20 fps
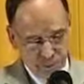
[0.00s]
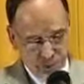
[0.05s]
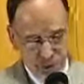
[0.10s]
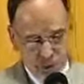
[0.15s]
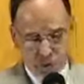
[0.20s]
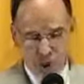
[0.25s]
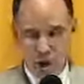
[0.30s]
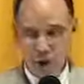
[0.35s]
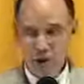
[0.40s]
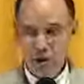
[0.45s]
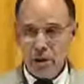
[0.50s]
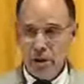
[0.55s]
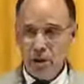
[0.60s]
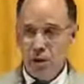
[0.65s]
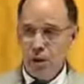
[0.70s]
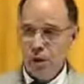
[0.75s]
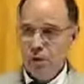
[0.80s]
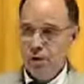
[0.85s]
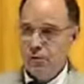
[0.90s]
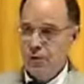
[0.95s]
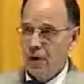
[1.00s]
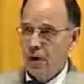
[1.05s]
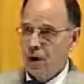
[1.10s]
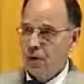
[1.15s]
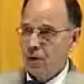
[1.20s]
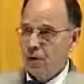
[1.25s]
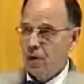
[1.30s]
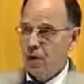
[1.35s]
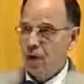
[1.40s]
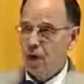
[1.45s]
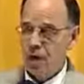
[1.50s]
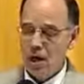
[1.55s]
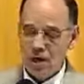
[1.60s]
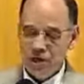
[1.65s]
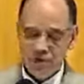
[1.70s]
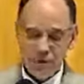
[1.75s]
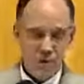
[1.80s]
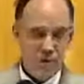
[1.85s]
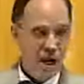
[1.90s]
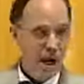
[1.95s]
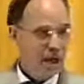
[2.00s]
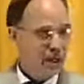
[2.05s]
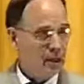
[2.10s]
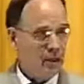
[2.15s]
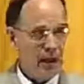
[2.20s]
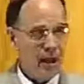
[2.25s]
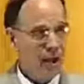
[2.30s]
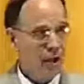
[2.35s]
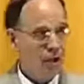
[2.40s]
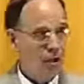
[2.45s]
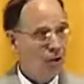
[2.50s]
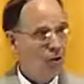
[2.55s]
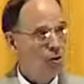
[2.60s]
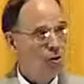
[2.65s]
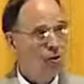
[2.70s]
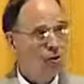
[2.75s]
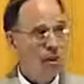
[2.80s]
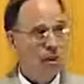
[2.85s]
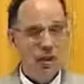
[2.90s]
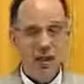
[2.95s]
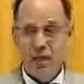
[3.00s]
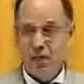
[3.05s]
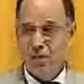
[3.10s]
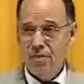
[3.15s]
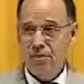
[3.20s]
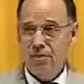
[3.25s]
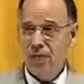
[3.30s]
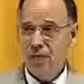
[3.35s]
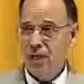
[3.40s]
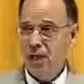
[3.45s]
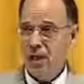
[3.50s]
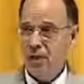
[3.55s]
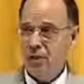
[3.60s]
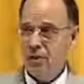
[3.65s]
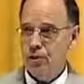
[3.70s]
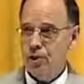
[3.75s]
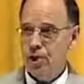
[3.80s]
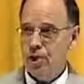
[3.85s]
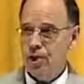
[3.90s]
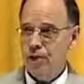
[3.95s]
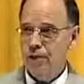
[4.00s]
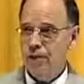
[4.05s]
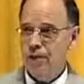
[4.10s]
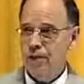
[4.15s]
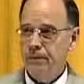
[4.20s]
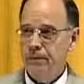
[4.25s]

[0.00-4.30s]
So the early church fathers got off track not only in theology.